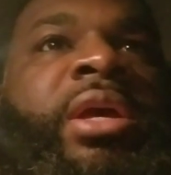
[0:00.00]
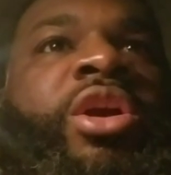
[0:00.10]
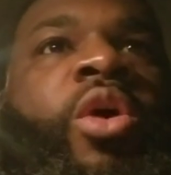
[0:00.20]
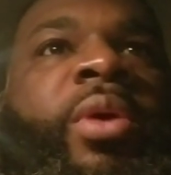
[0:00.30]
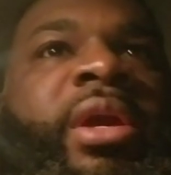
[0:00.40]

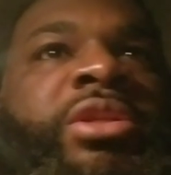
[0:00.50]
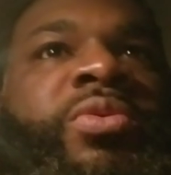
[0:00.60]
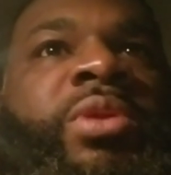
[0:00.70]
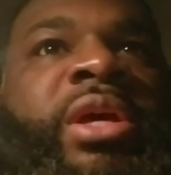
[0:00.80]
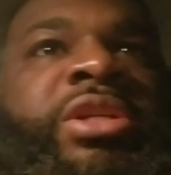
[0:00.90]
going into
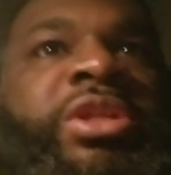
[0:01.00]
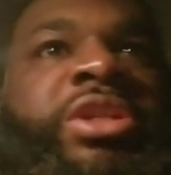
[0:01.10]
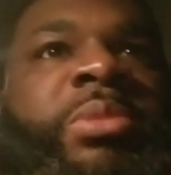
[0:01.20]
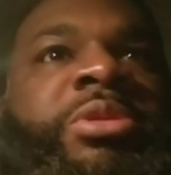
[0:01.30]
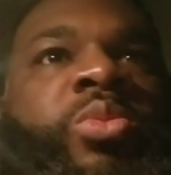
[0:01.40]

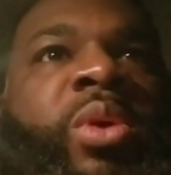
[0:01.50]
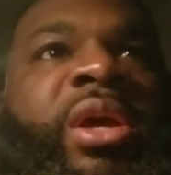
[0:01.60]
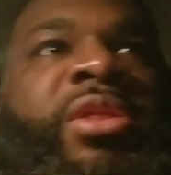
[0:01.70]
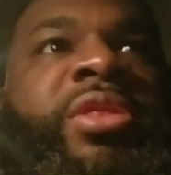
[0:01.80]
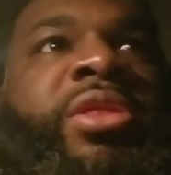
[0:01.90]
relationships
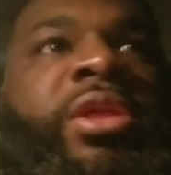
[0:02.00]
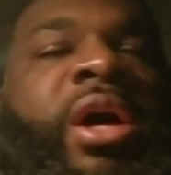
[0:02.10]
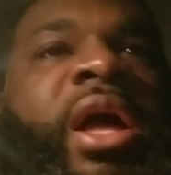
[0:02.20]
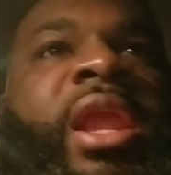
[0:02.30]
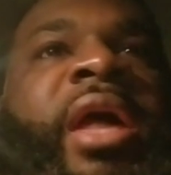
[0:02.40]
with
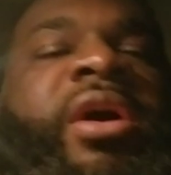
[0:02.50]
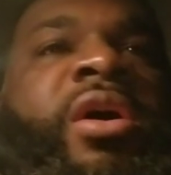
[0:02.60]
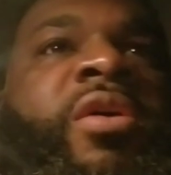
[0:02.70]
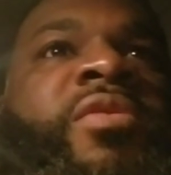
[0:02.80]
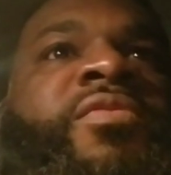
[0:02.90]
a lot
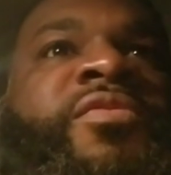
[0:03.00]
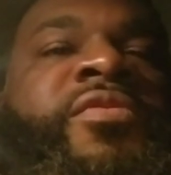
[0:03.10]
of